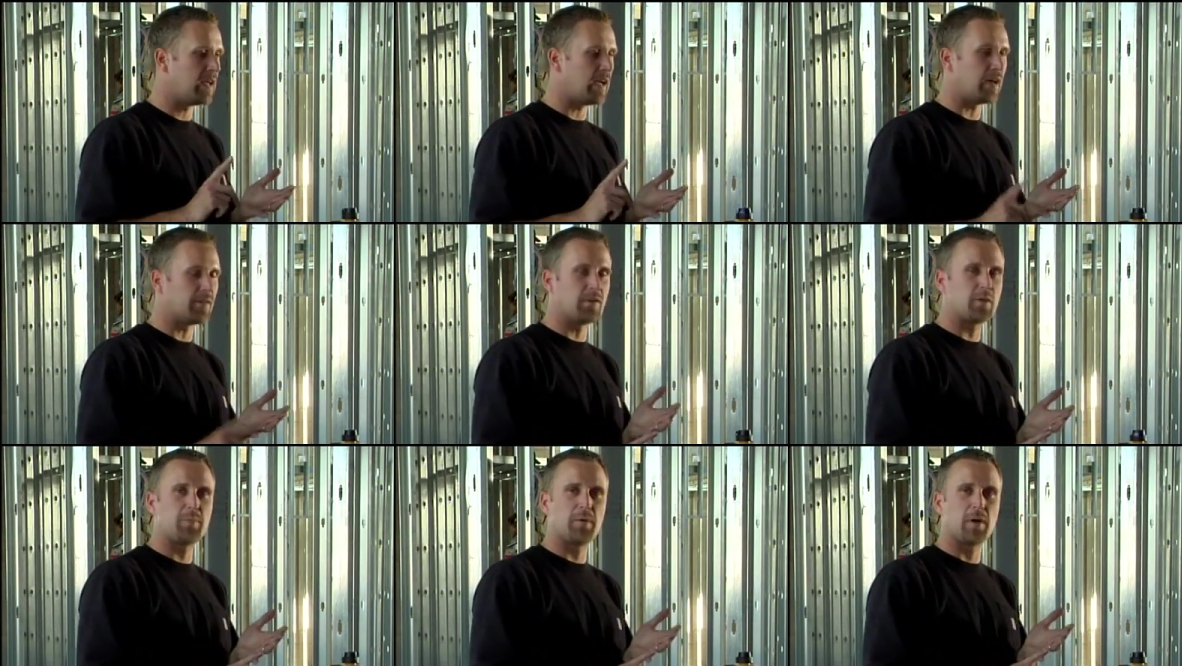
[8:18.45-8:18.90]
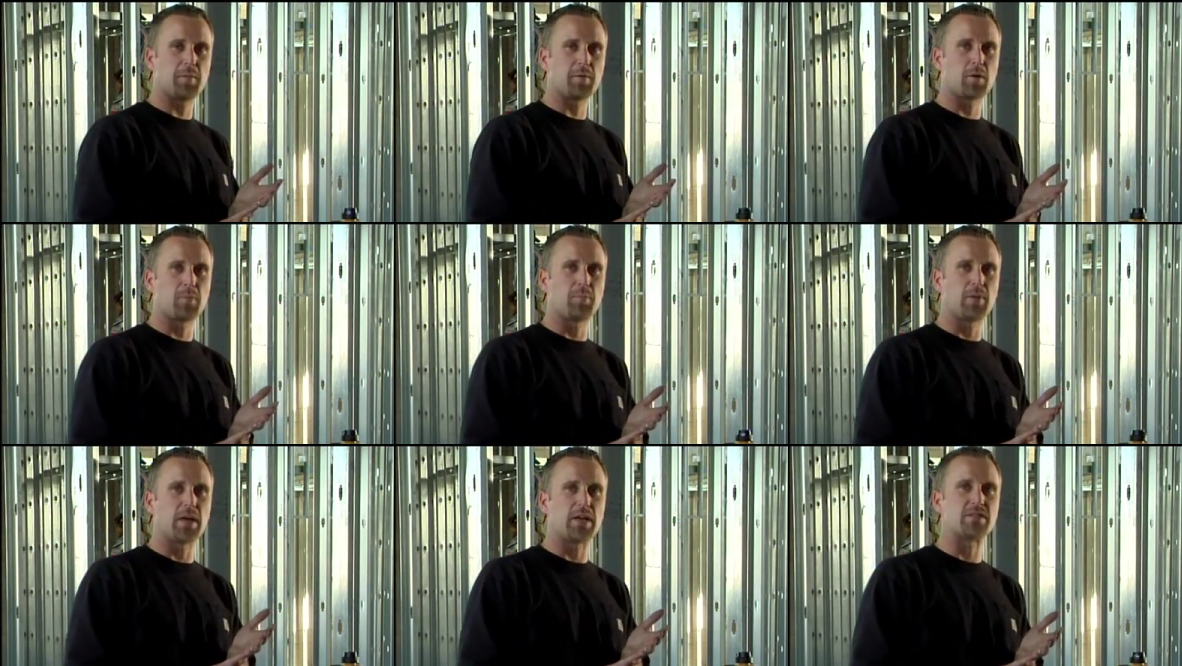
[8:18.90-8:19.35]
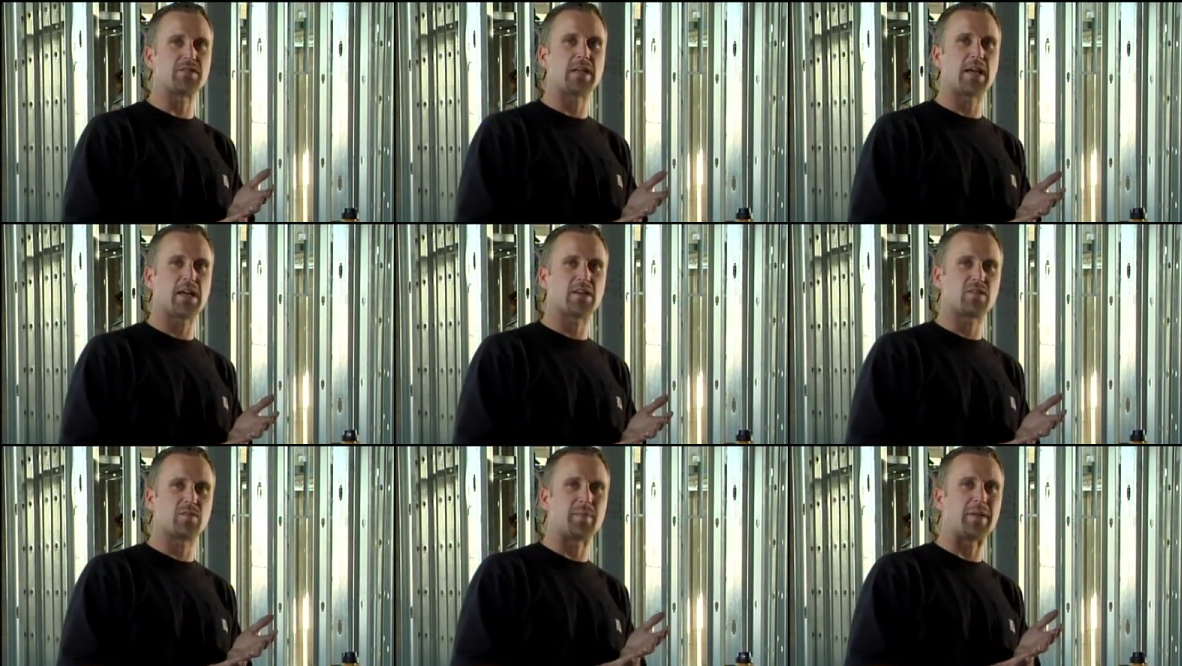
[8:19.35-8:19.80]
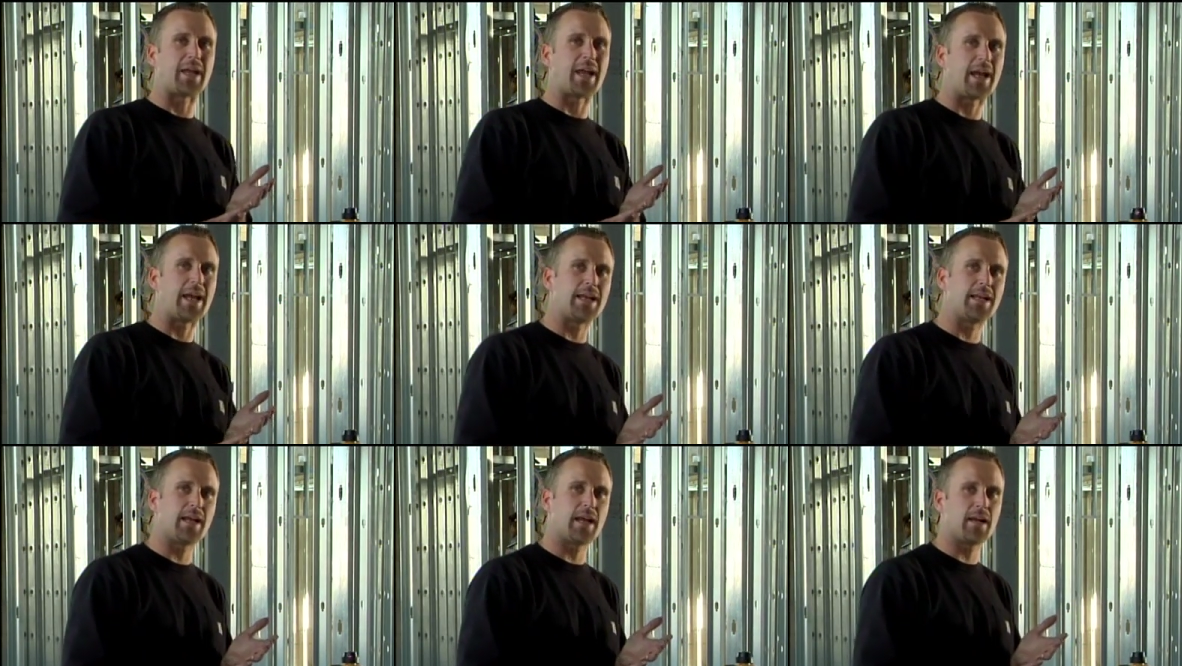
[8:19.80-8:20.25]
every public place has to be
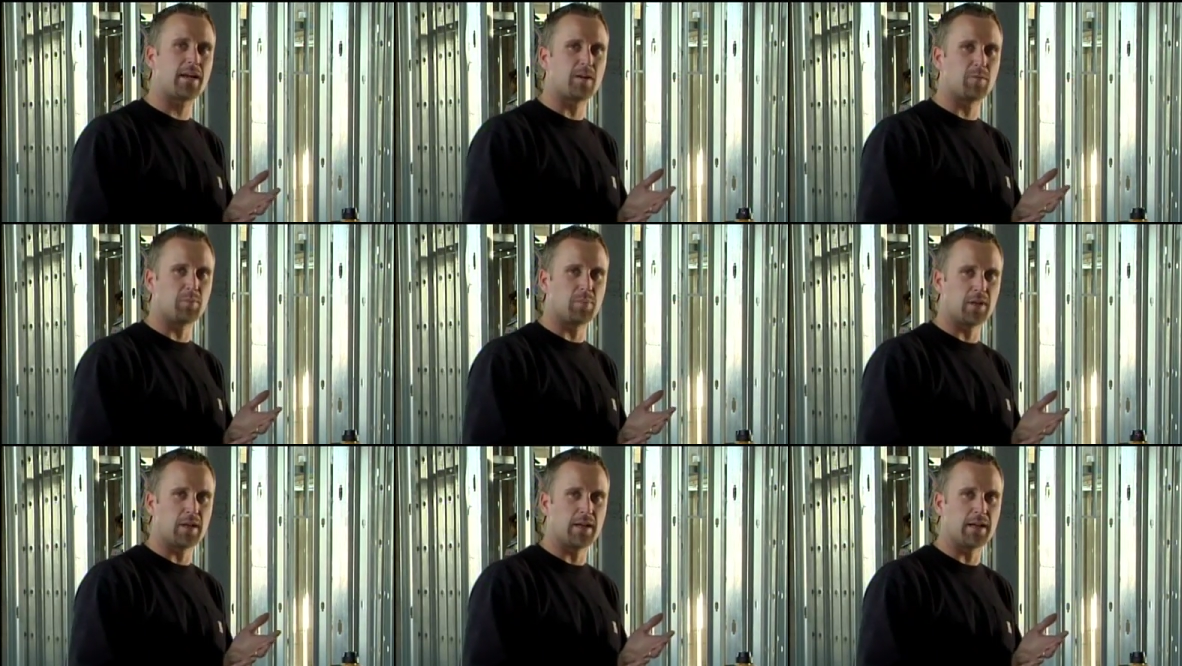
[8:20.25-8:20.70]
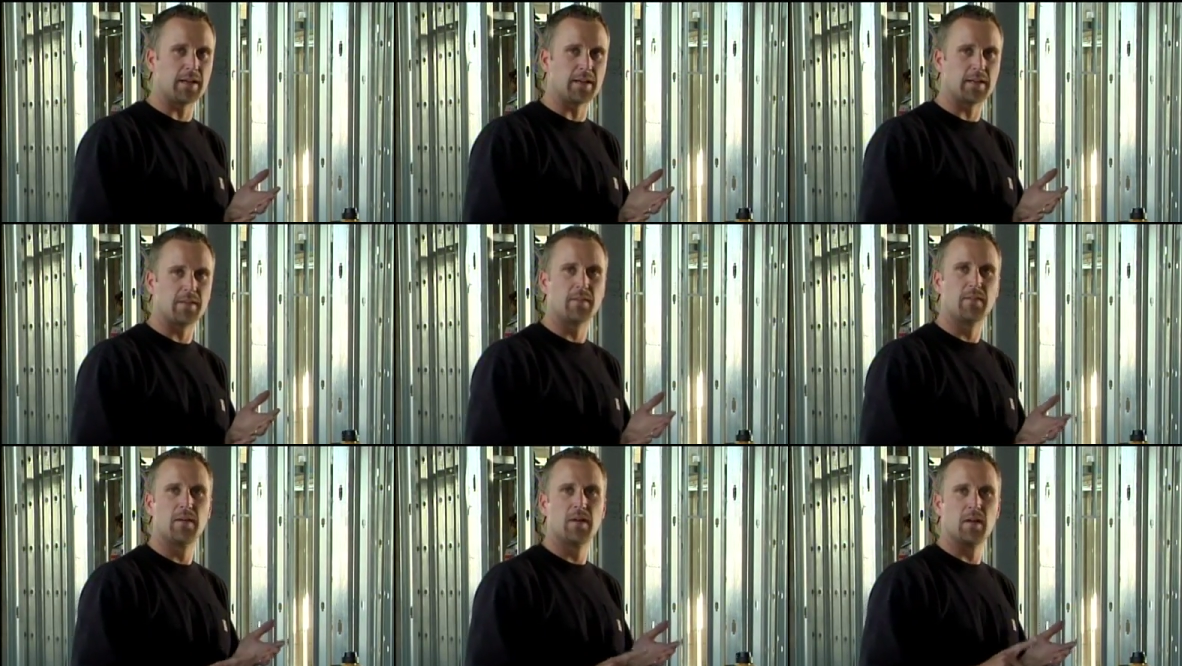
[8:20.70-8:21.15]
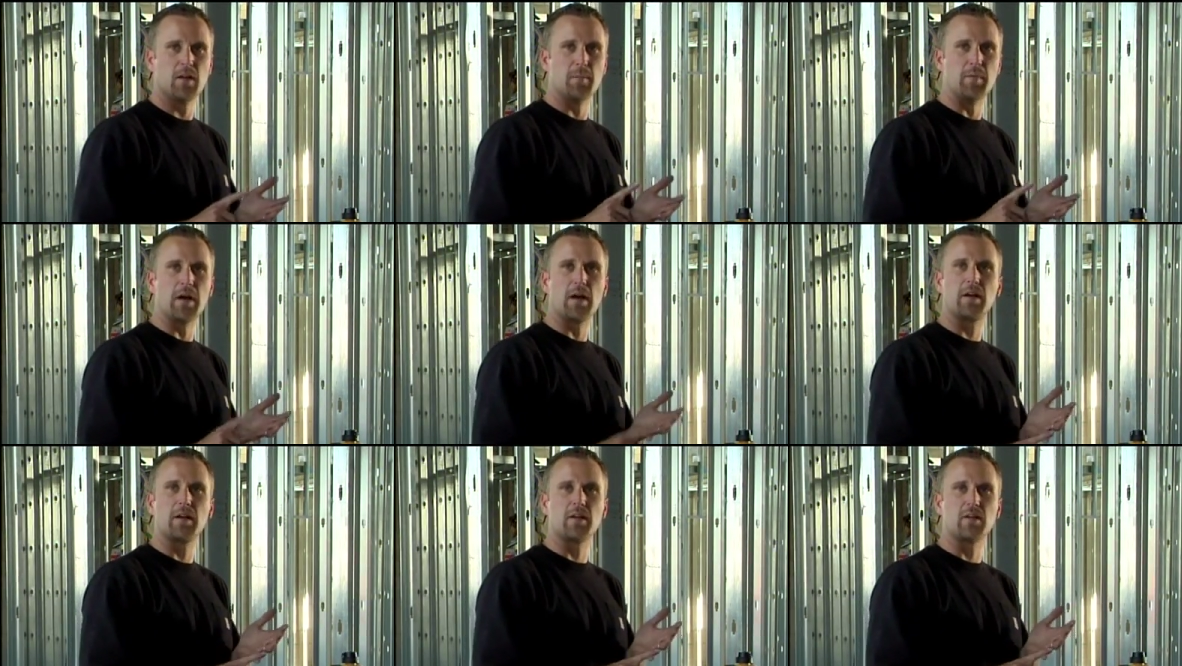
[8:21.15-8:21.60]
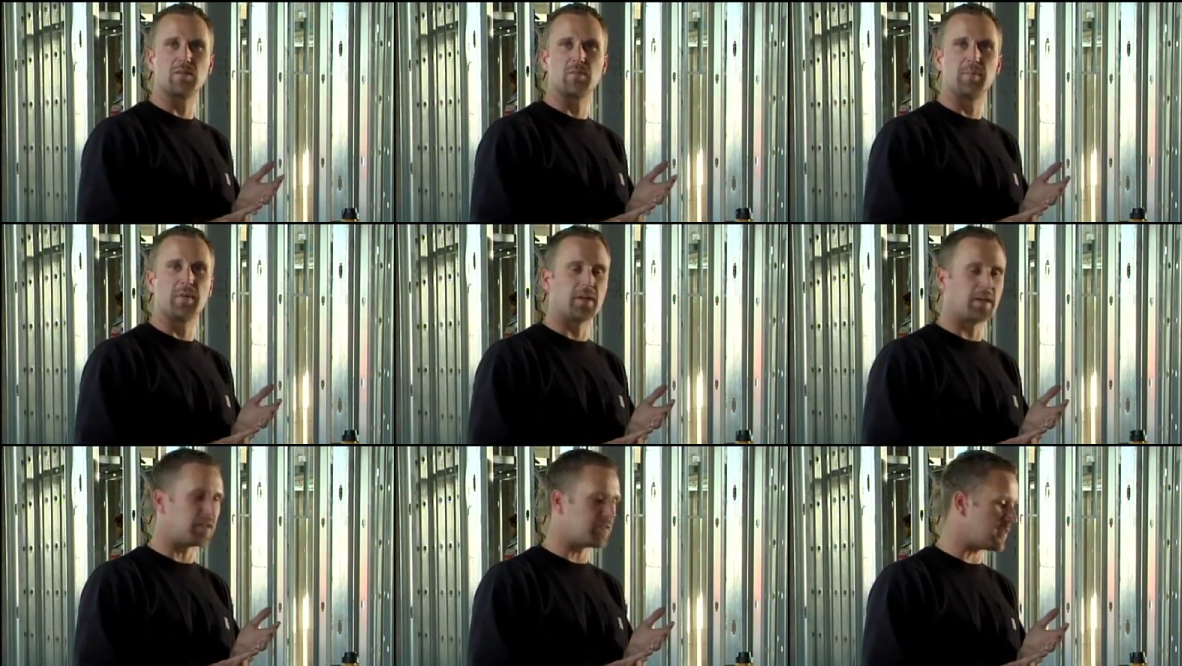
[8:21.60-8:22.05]
ADA compliant, American
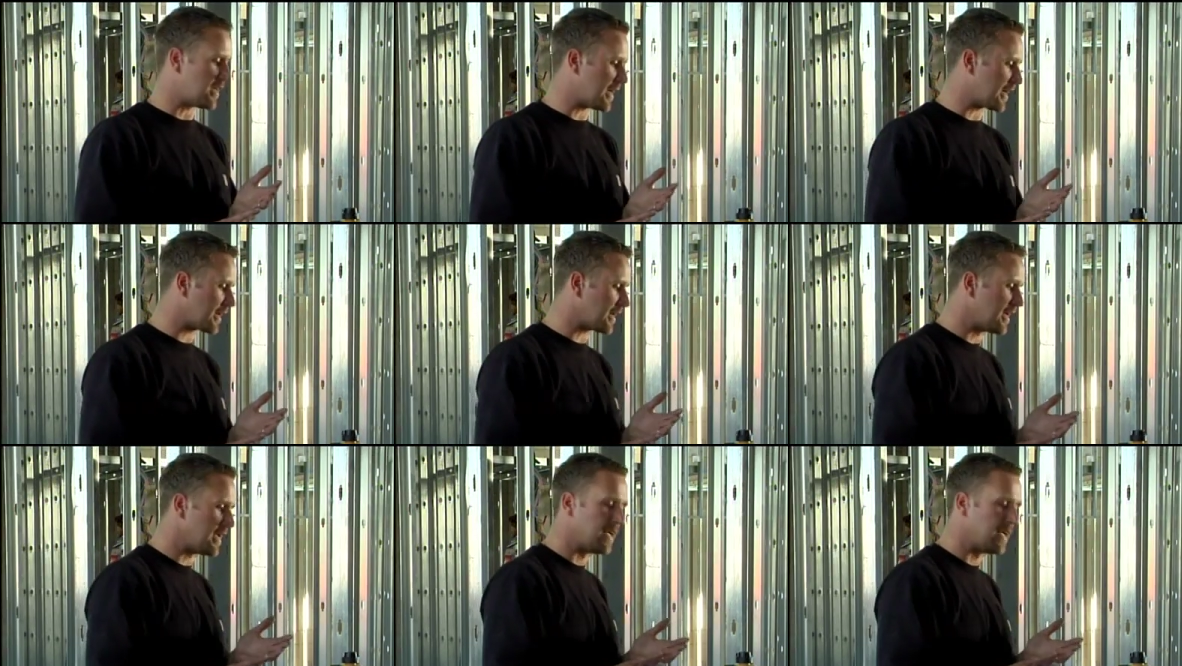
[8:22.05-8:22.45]
Disabilities Act.